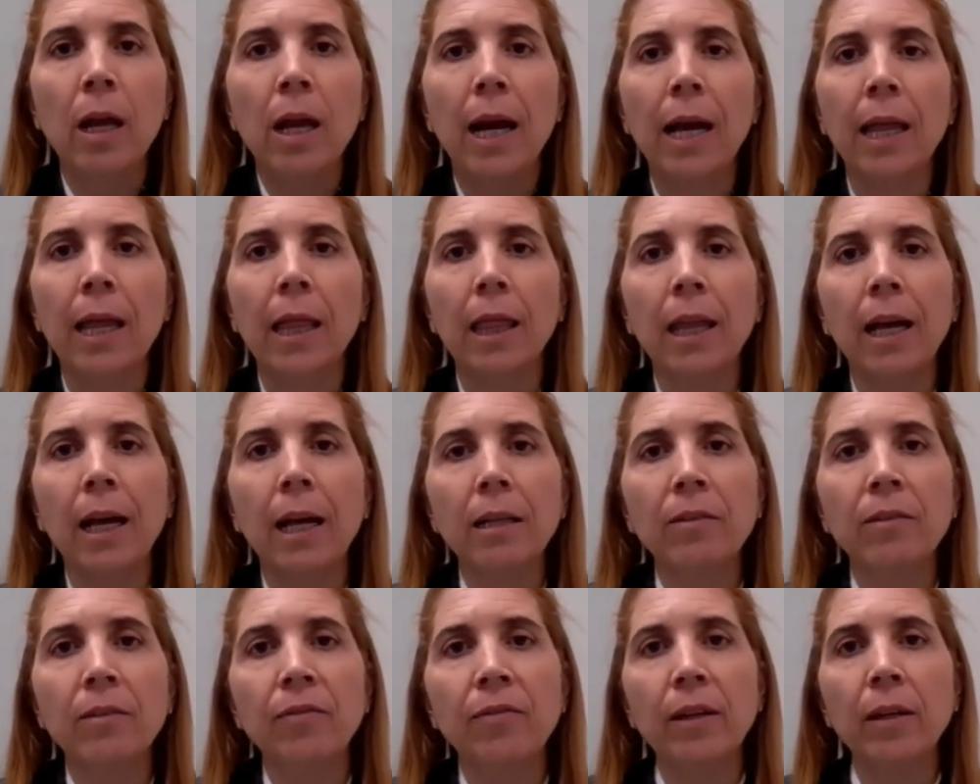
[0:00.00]
and
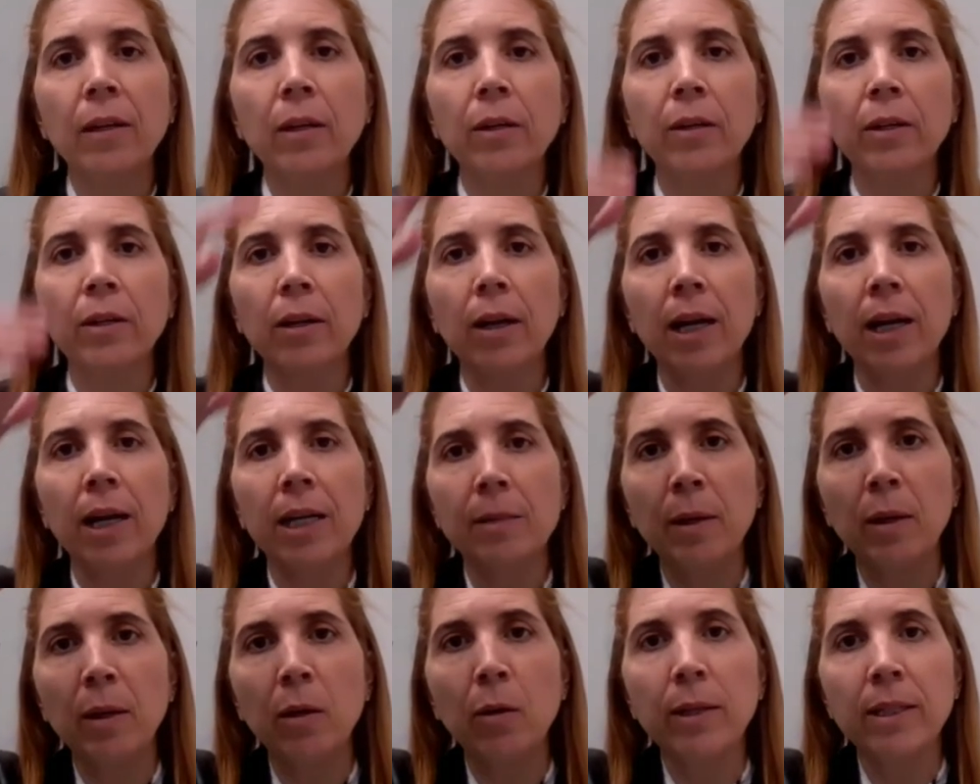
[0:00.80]
that figure has
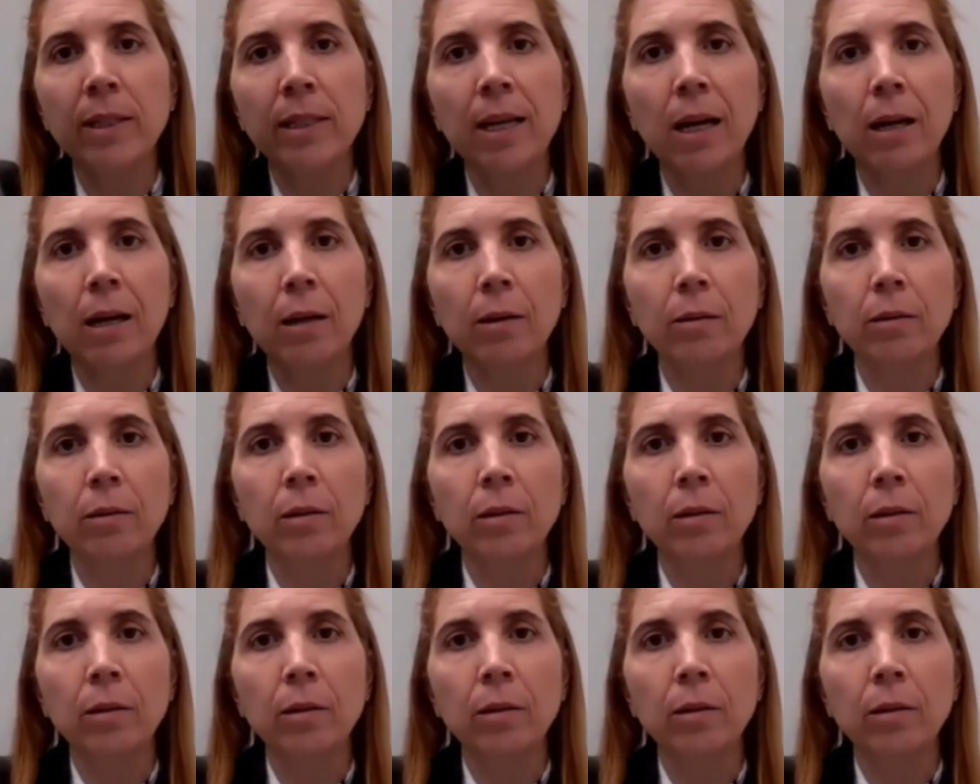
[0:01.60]
been going down